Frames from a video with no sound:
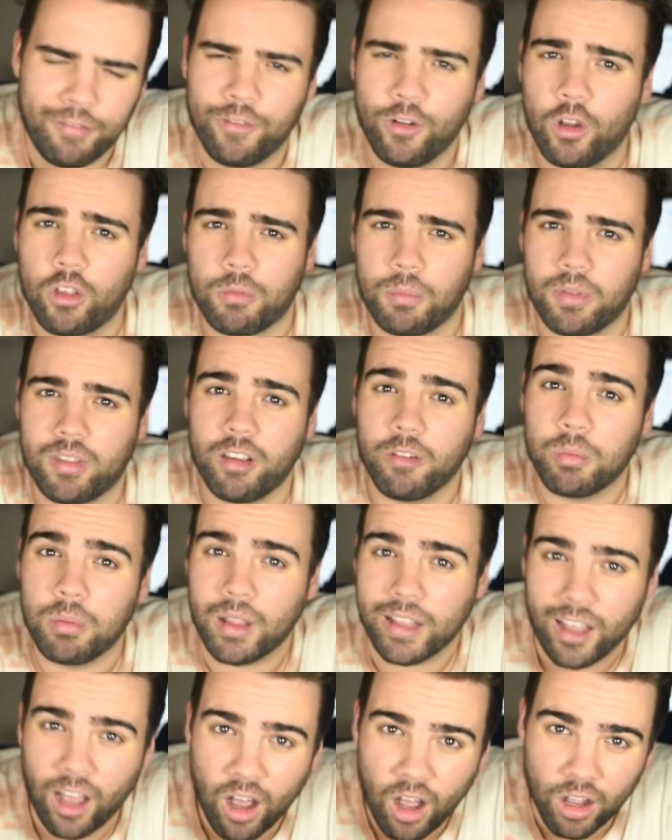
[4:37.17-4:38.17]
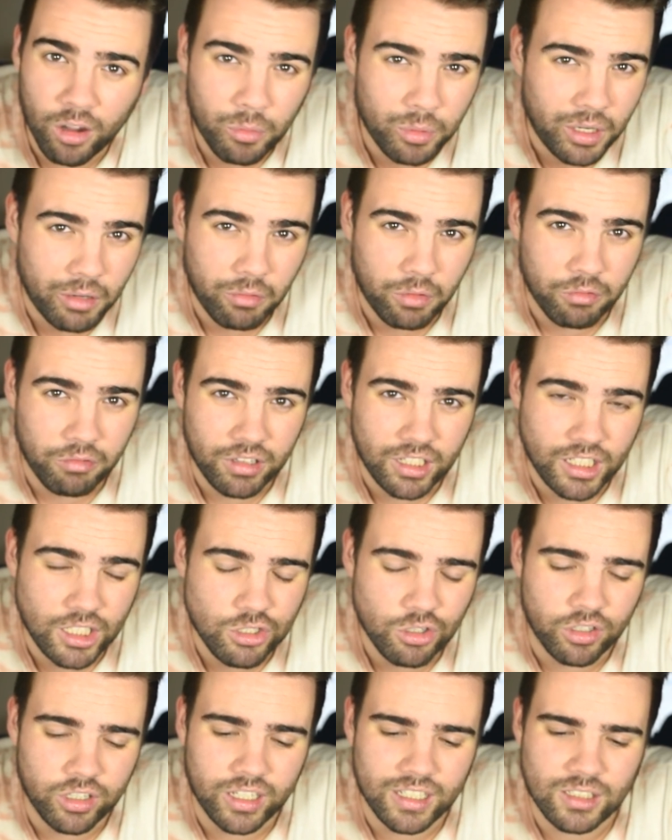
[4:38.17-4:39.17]
forced myself to play Ark when I wasn't really
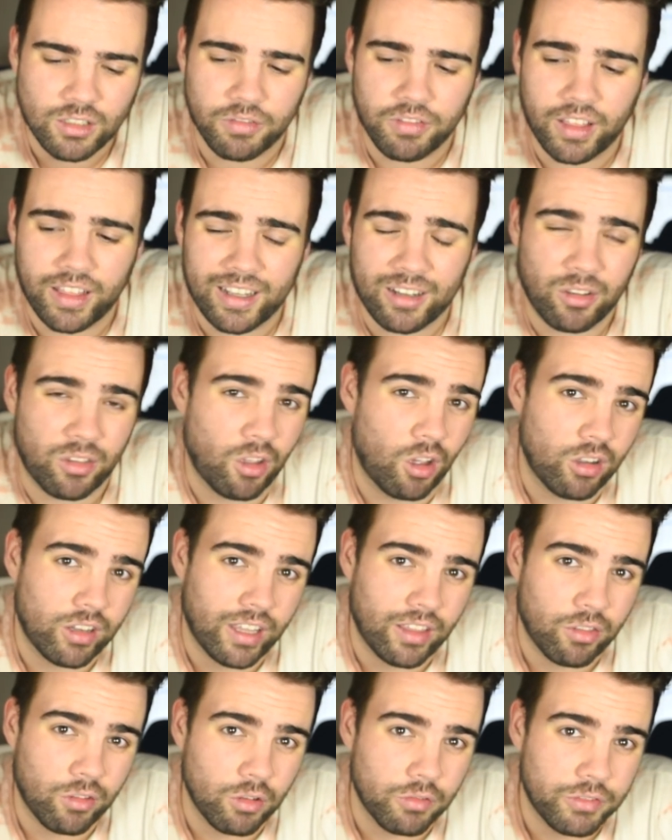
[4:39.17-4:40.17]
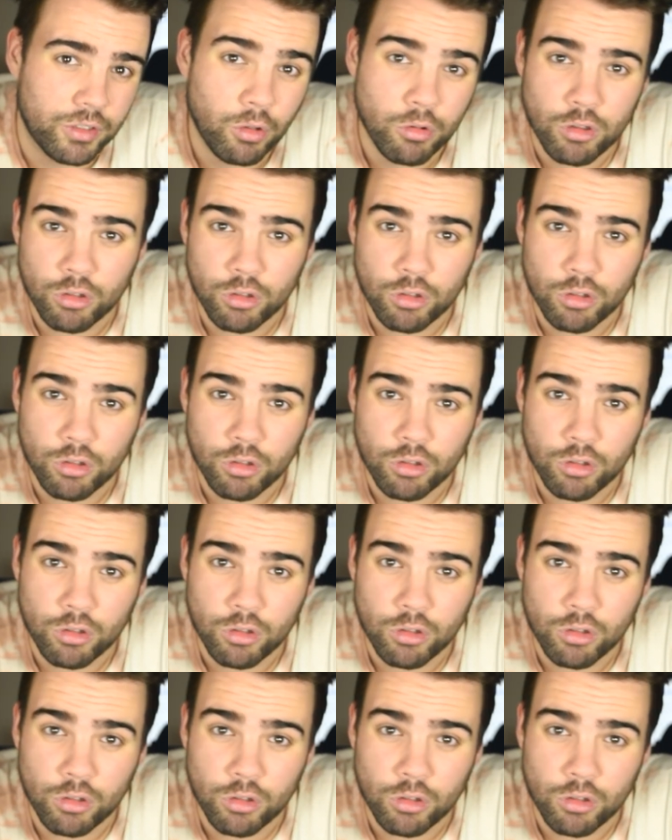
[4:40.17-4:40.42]
enjoying it and stuff like that, because Ark gets good views.